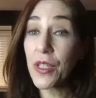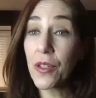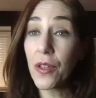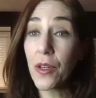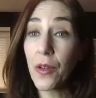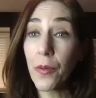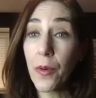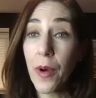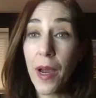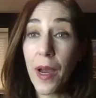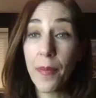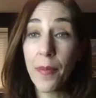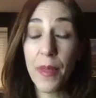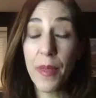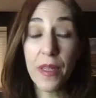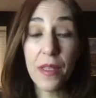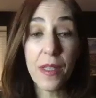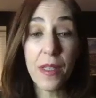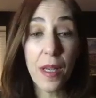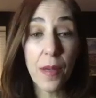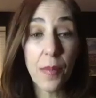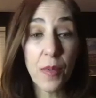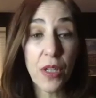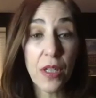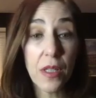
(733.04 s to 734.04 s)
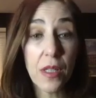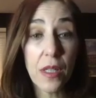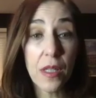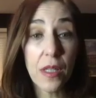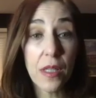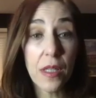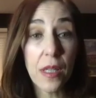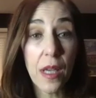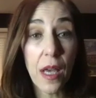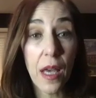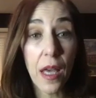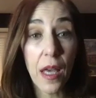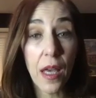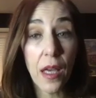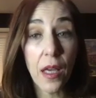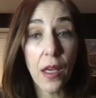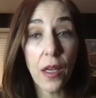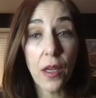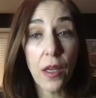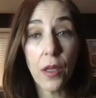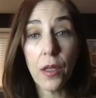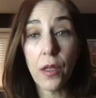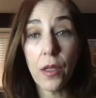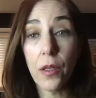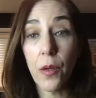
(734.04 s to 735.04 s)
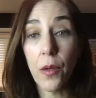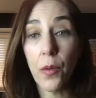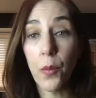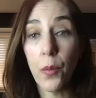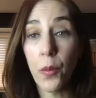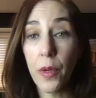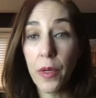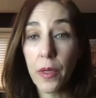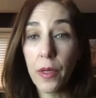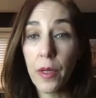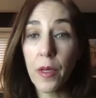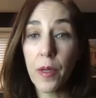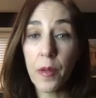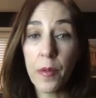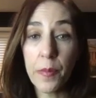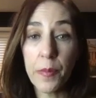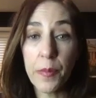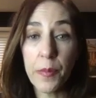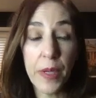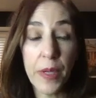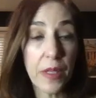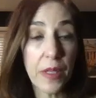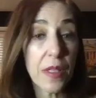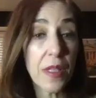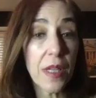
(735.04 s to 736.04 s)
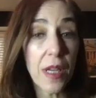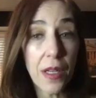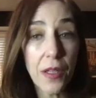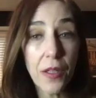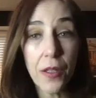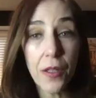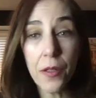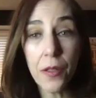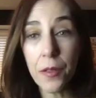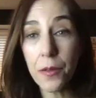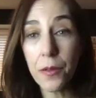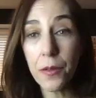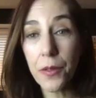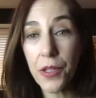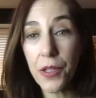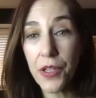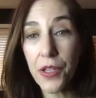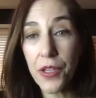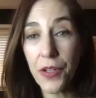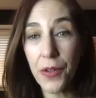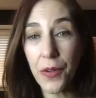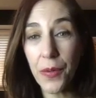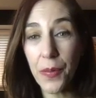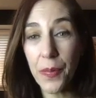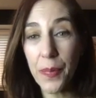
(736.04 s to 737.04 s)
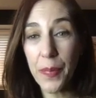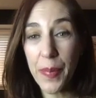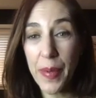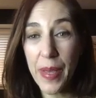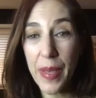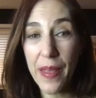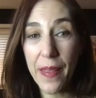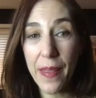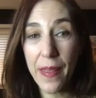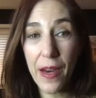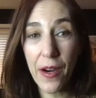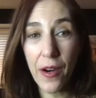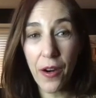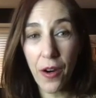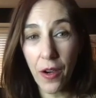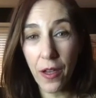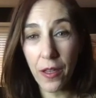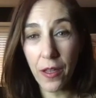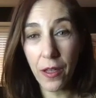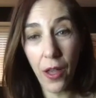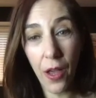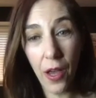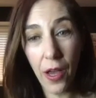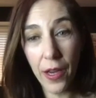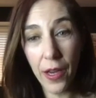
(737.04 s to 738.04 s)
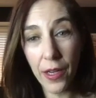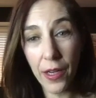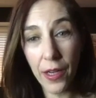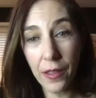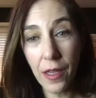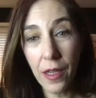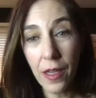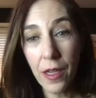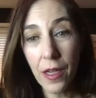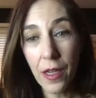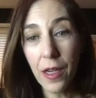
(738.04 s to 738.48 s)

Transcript: going to wrap this up just to say, you know, we're going to continue to be there online